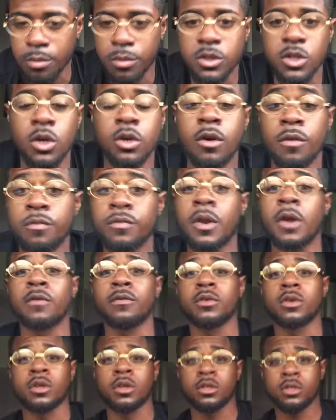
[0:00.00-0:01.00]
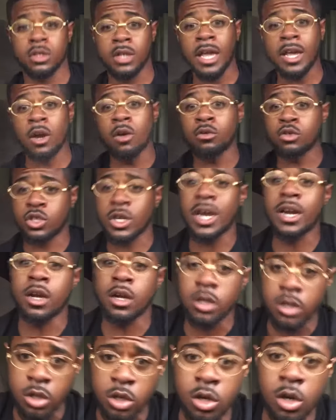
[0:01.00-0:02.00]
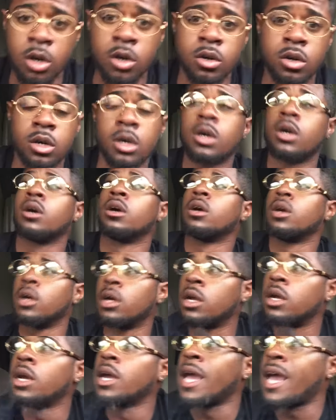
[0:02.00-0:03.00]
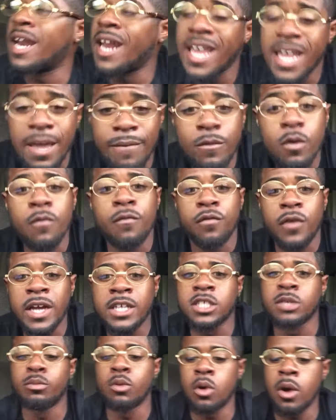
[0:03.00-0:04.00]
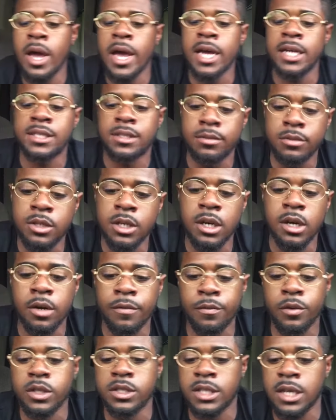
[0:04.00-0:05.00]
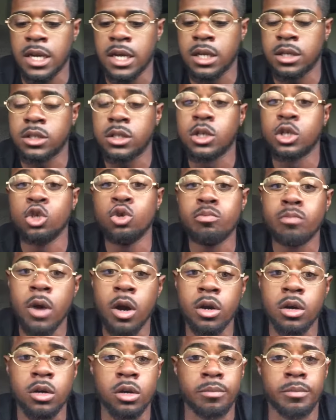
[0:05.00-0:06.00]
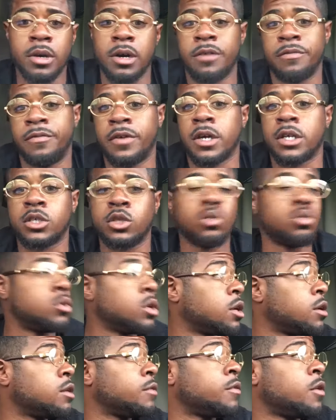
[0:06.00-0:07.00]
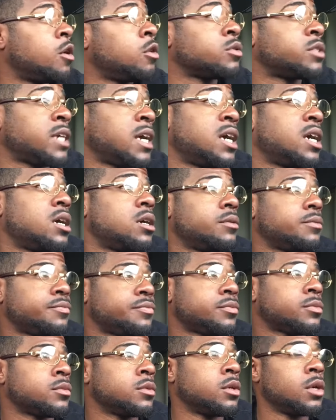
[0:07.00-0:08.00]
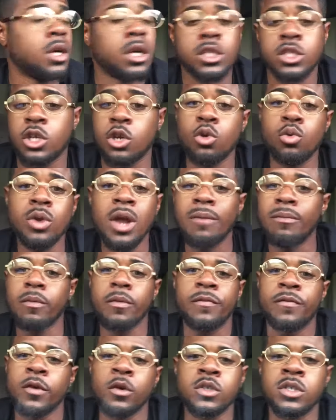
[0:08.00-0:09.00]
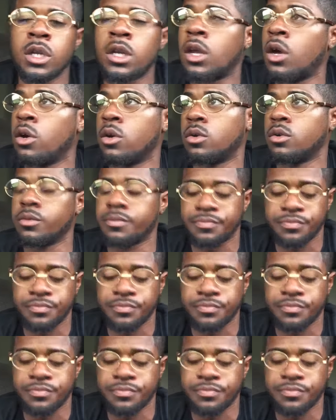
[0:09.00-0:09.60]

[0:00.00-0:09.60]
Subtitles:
So they going to try to, you know, and they give you flexible ass delivery times. You murder them motherfuckers. You deliver on time. So you never refuse a load.